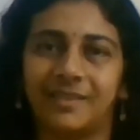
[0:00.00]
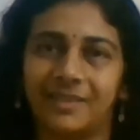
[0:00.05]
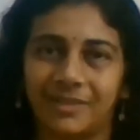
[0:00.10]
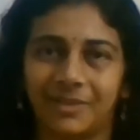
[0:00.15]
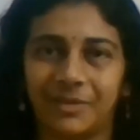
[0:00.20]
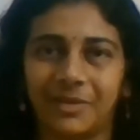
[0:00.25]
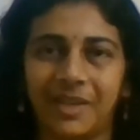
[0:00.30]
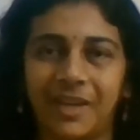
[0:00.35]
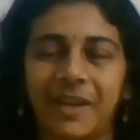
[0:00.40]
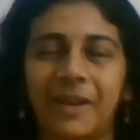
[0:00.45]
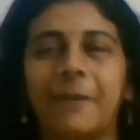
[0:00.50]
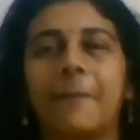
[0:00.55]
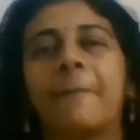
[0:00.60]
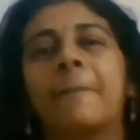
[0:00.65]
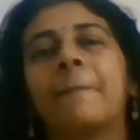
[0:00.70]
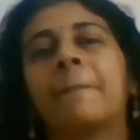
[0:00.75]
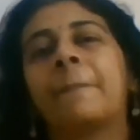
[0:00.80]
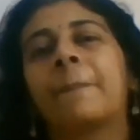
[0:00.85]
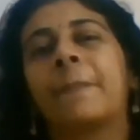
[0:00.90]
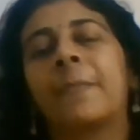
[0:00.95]
Okay,
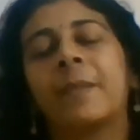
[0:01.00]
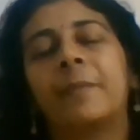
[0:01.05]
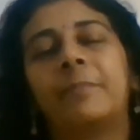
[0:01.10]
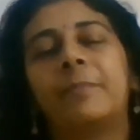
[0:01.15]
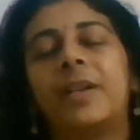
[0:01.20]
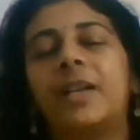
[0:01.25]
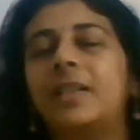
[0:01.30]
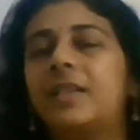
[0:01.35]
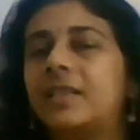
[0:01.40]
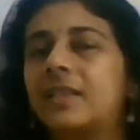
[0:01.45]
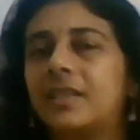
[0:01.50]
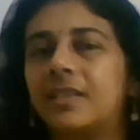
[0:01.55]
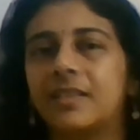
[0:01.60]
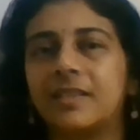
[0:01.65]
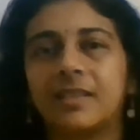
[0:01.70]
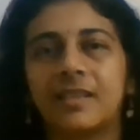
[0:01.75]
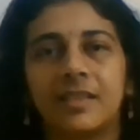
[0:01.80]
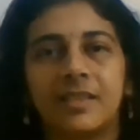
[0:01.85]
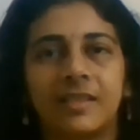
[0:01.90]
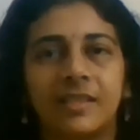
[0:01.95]
but this
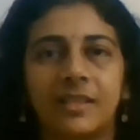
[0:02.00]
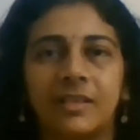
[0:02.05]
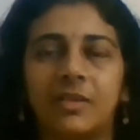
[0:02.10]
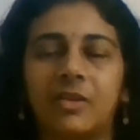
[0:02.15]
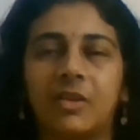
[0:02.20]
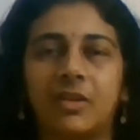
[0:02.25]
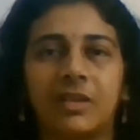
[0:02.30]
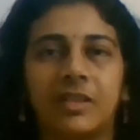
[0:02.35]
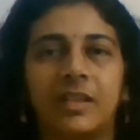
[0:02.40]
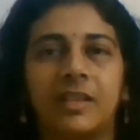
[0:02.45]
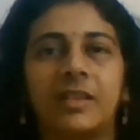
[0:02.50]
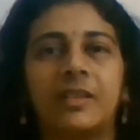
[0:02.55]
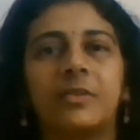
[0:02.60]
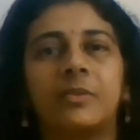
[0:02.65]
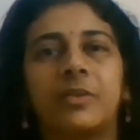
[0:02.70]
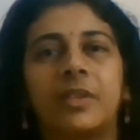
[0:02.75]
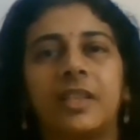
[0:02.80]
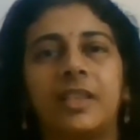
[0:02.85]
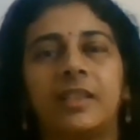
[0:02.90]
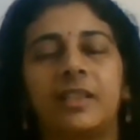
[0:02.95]
doesn't occur
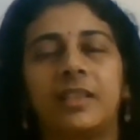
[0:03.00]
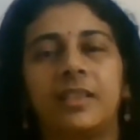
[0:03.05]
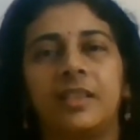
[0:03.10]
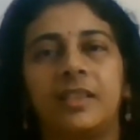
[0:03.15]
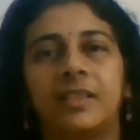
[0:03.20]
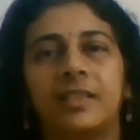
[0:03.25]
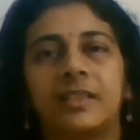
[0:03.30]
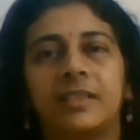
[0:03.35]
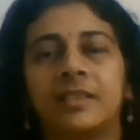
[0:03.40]
routinely.